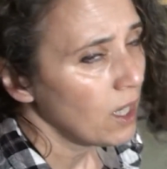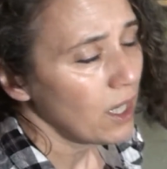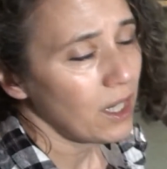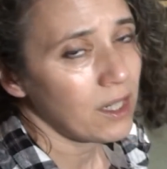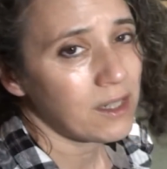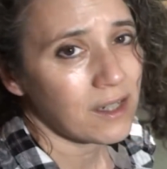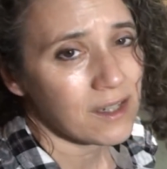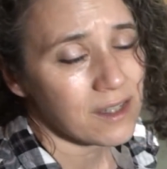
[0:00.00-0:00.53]

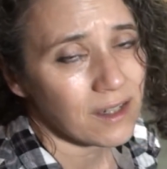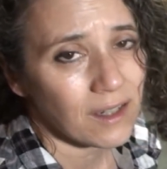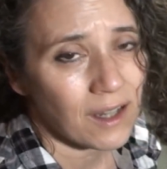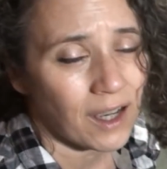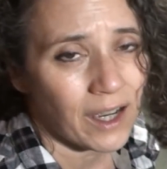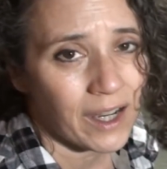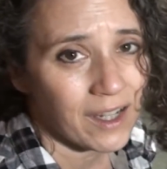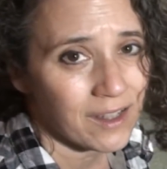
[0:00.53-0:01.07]
It doesn't
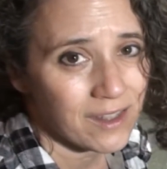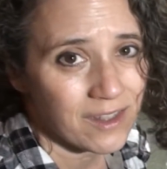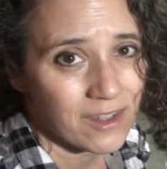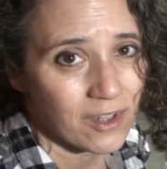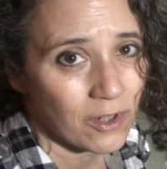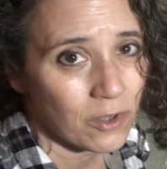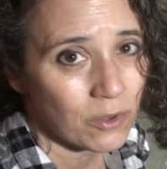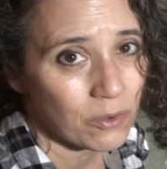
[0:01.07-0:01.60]
cost. It's
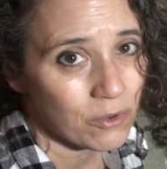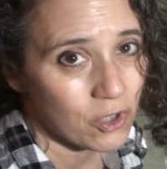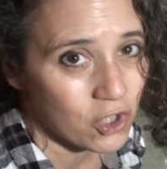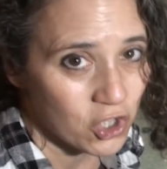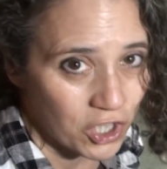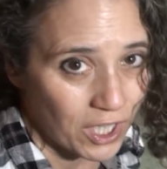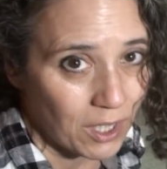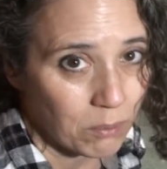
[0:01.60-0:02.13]
so
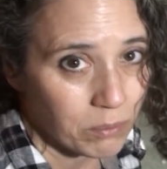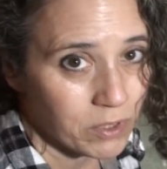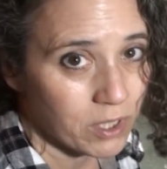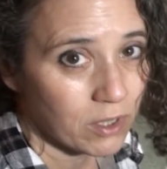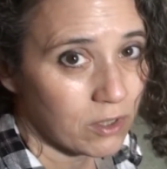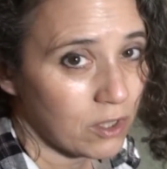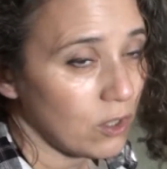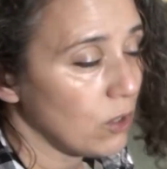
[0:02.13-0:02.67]
cheap
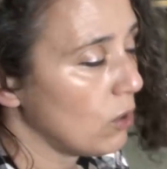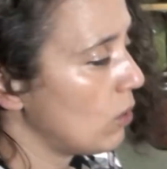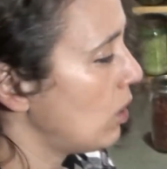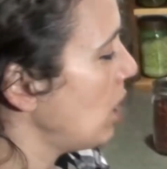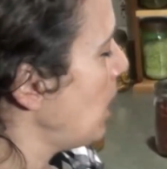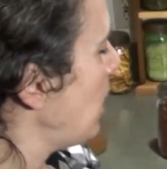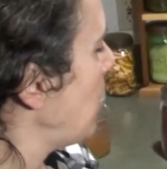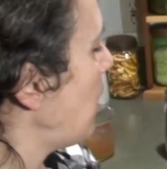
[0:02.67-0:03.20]
to do
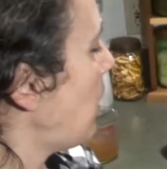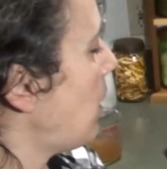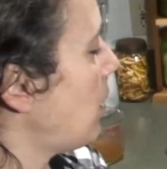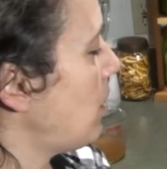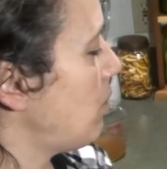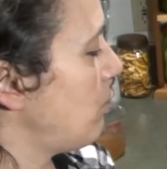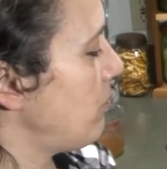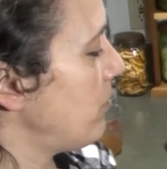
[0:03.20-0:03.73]

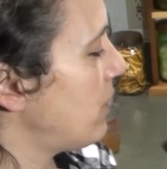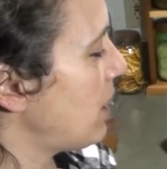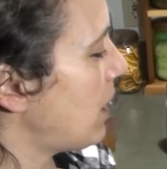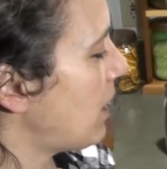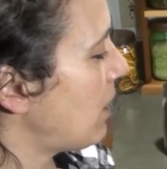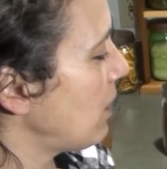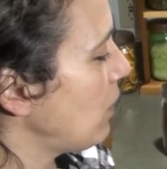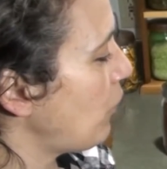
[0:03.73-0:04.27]
um,
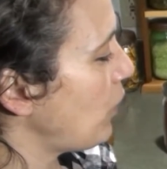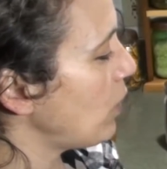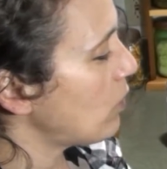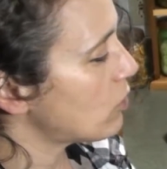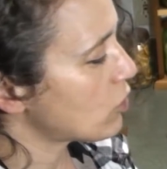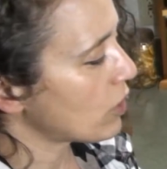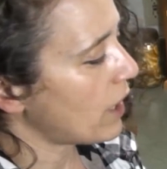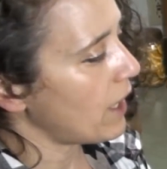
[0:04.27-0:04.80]
that if you
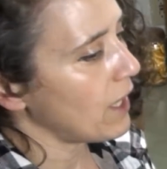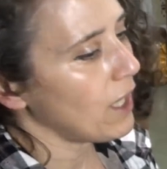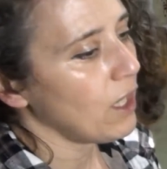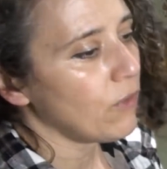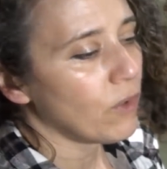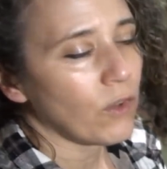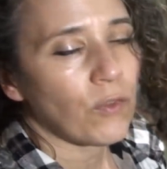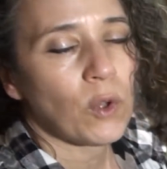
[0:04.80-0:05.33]
tried,
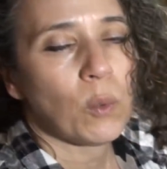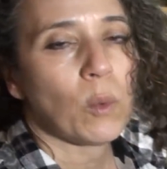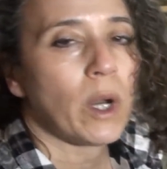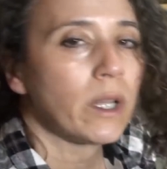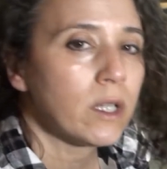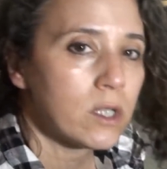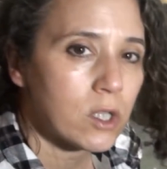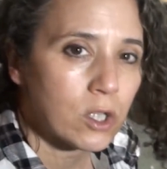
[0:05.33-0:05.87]
even if you
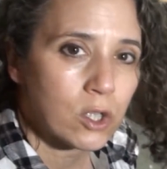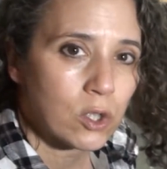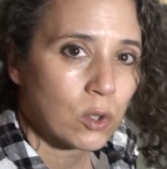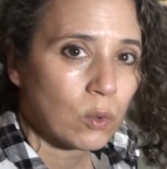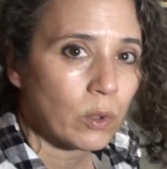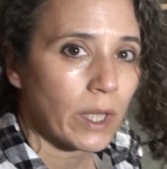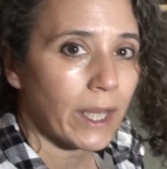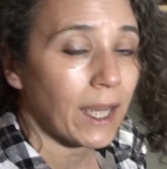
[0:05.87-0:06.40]
wanted to
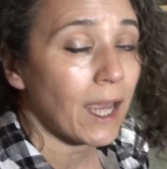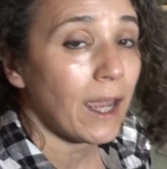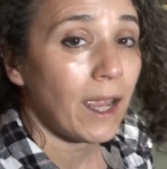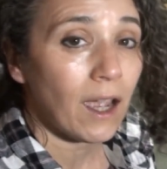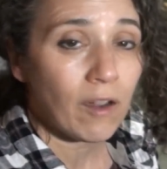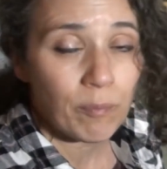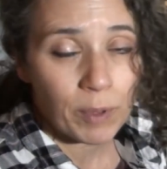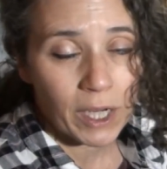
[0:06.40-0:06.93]
do like a
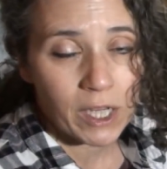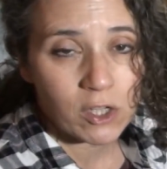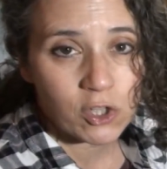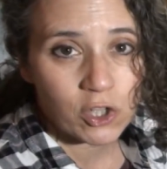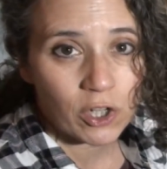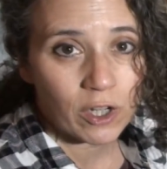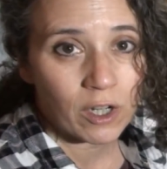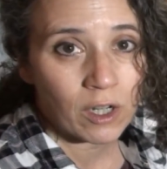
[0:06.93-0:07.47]
half pint
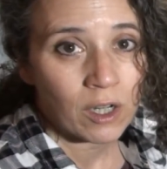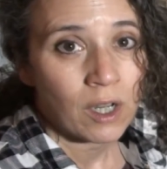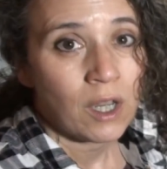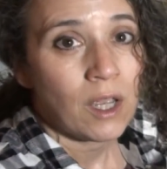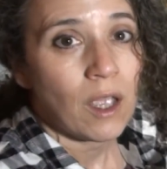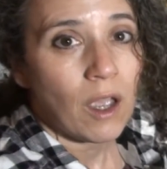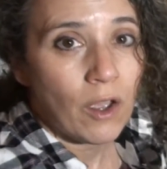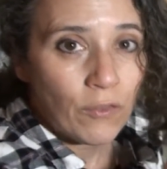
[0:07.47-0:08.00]
jar
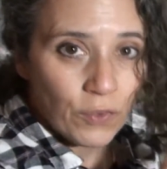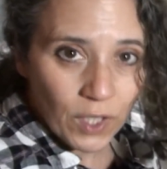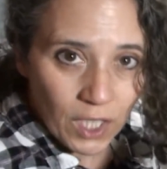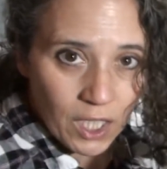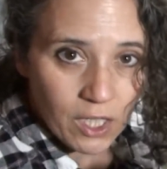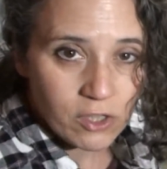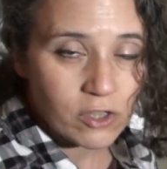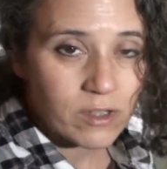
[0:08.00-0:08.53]
of
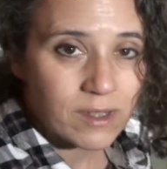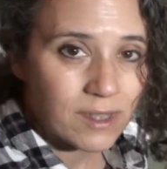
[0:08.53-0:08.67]
each and